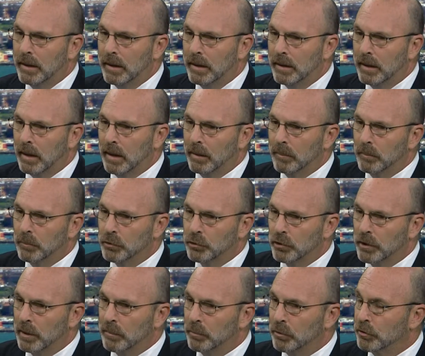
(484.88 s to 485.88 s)
I'm sure
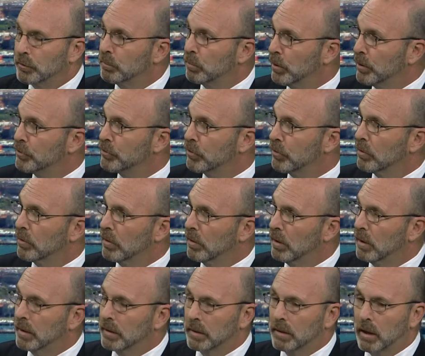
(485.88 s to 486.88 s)
that puts pressure
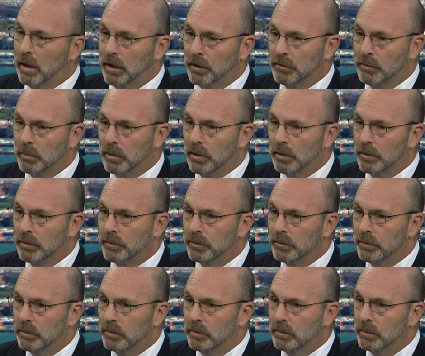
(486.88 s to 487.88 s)
on Cogswell
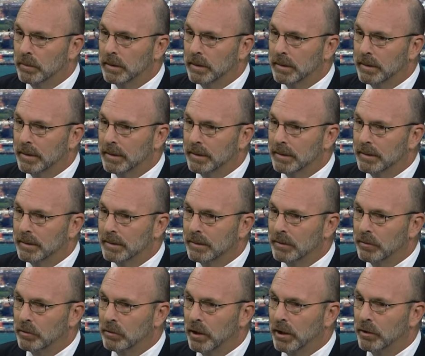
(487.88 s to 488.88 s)
to
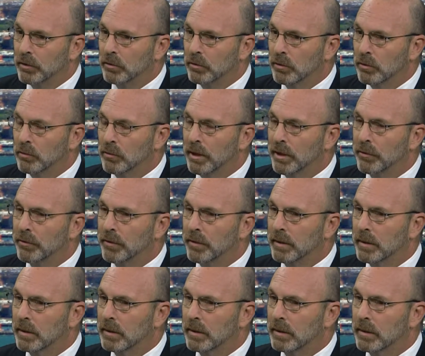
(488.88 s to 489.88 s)
try to address
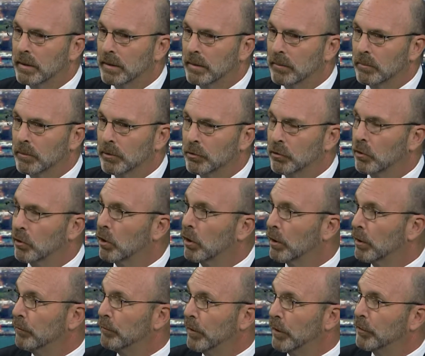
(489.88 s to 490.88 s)
the return on
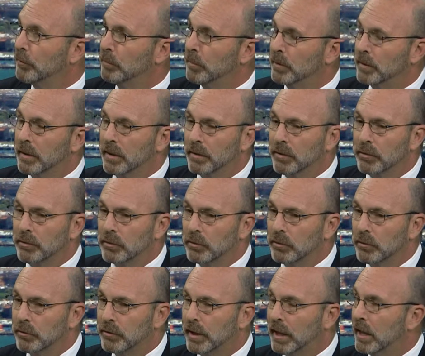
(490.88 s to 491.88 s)
investment that the
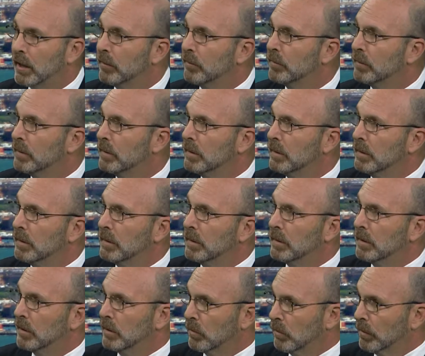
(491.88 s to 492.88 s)
students have
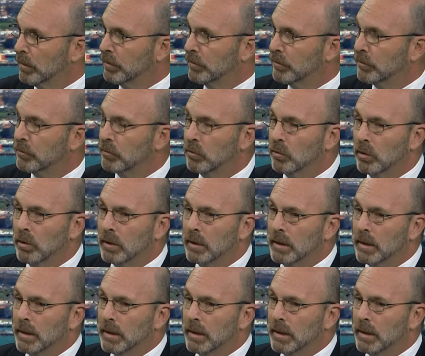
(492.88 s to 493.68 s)
in going to school.